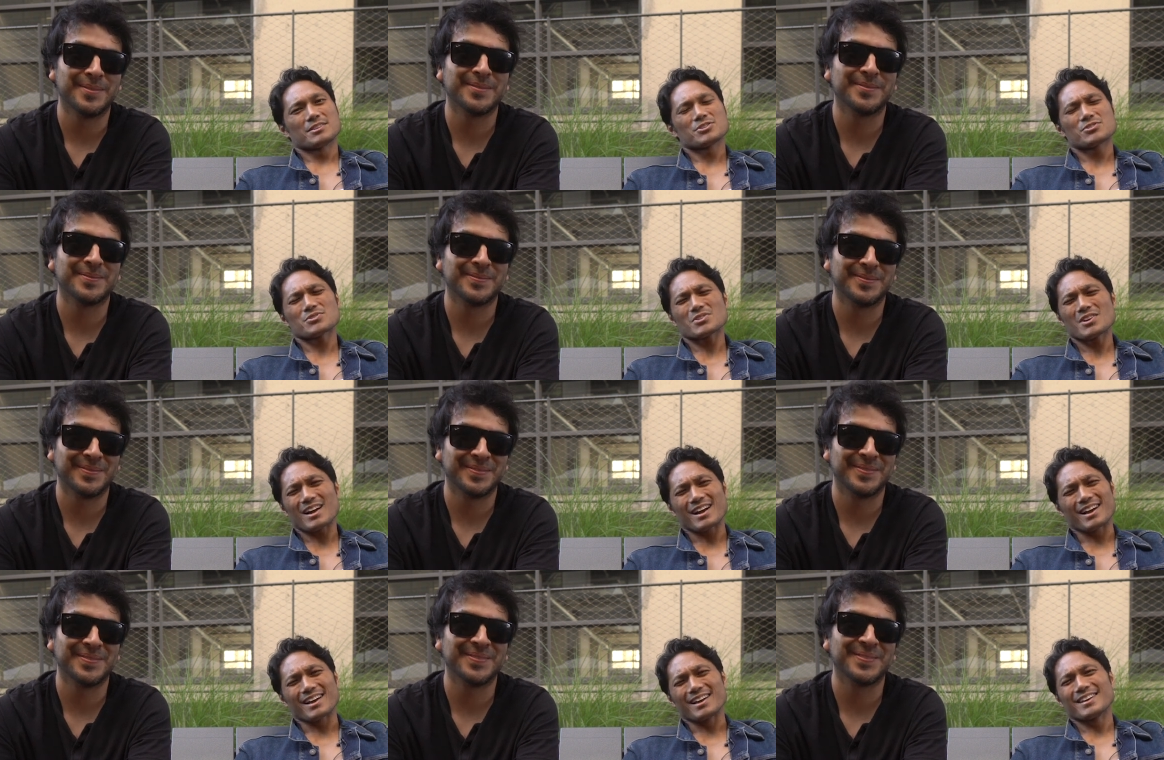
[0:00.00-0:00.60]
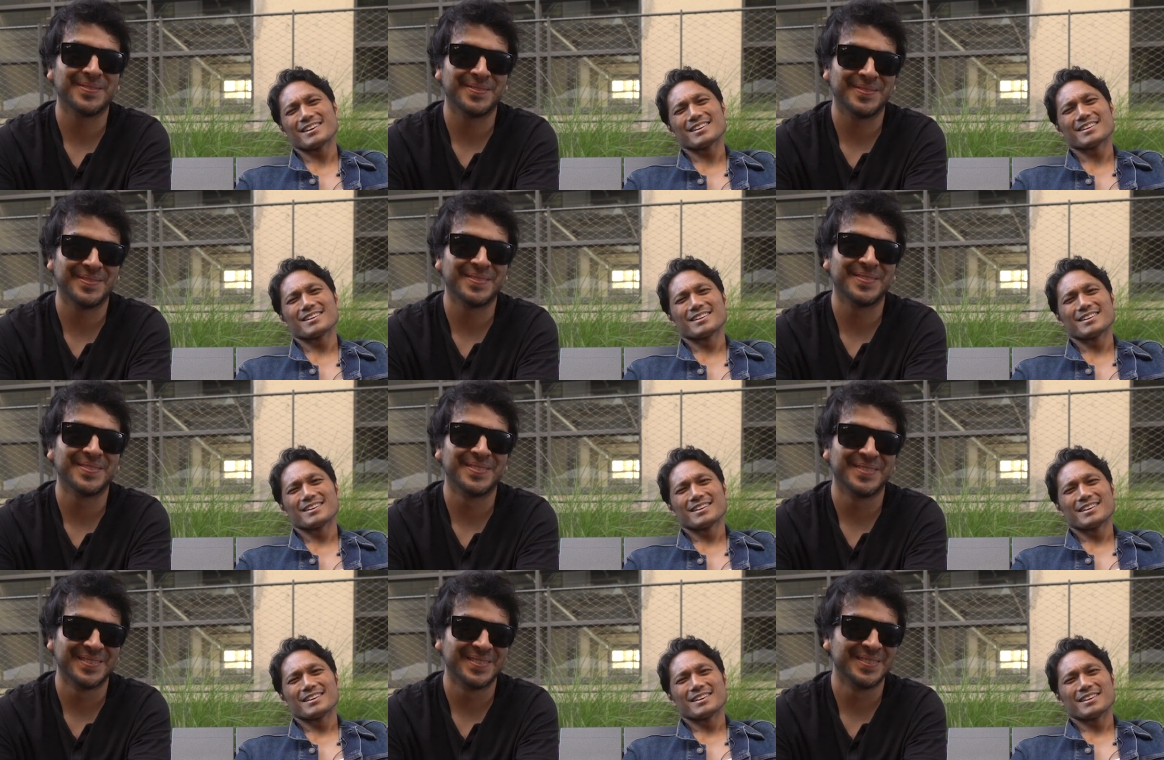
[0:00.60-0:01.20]
Speaker 1: Try
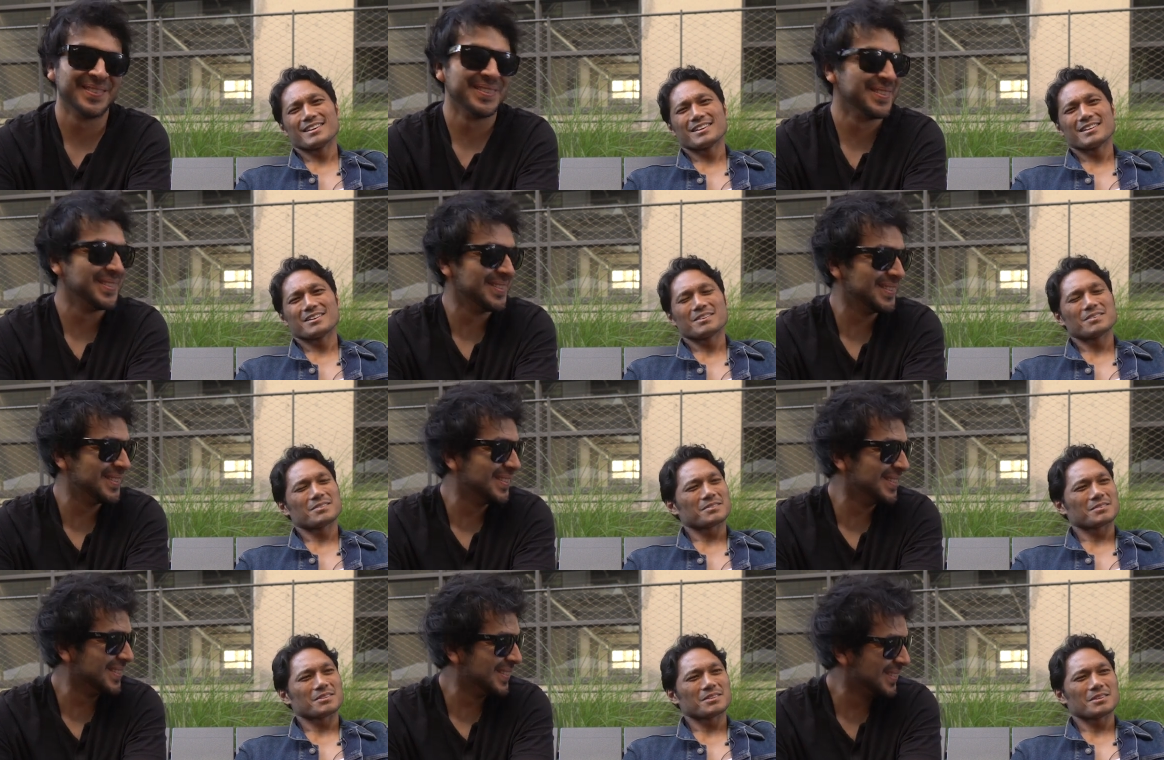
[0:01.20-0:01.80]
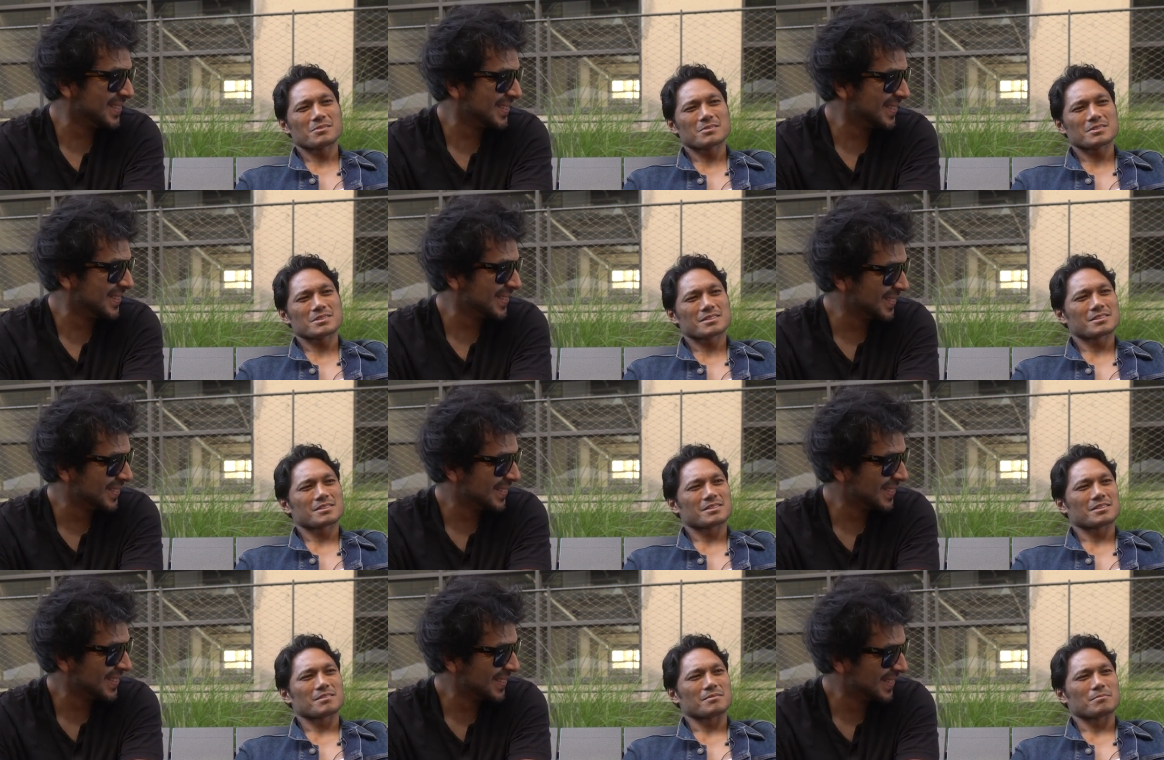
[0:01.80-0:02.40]
you know, no one's
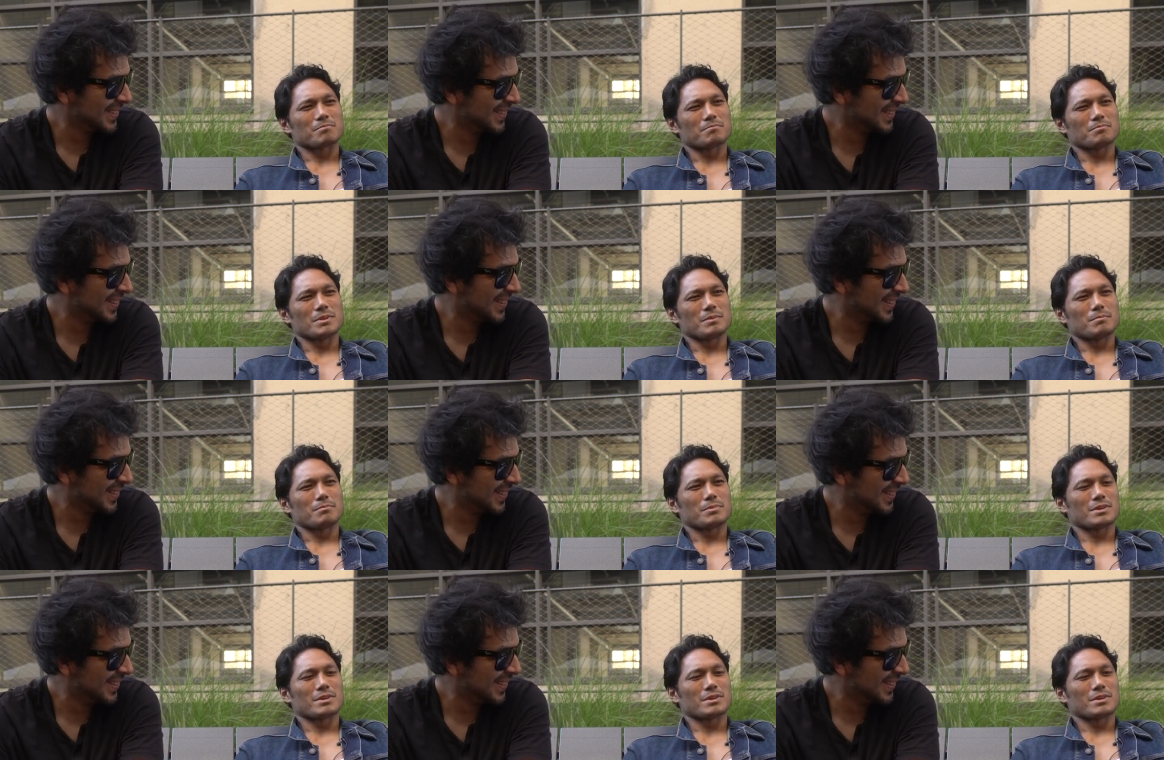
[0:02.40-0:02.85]
gonna be